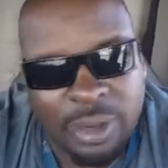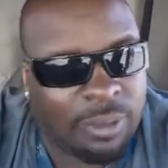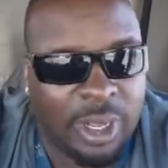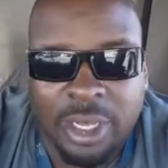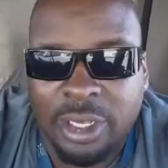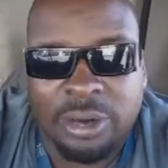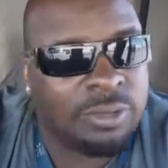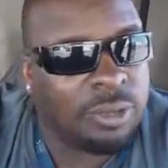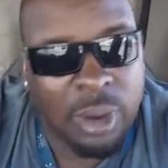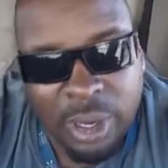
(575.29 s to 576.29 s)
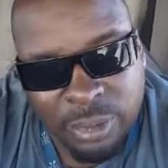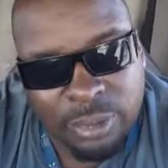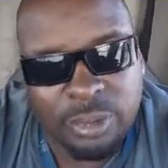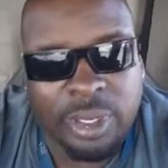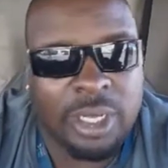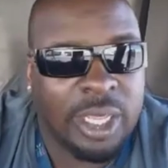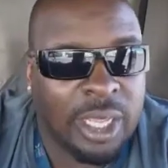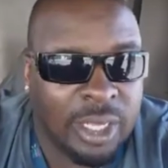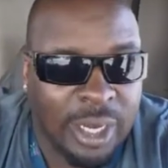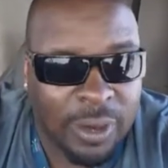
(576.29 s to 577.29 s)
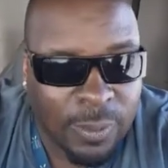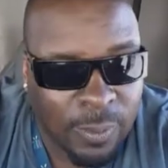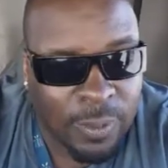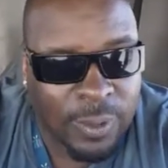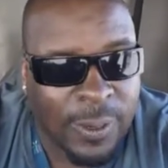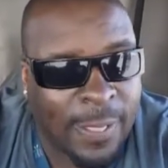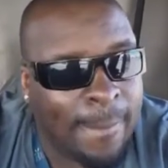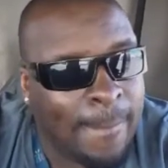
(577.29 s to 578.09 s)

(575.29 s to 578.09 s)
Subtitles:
That way, if you owe in that quarter,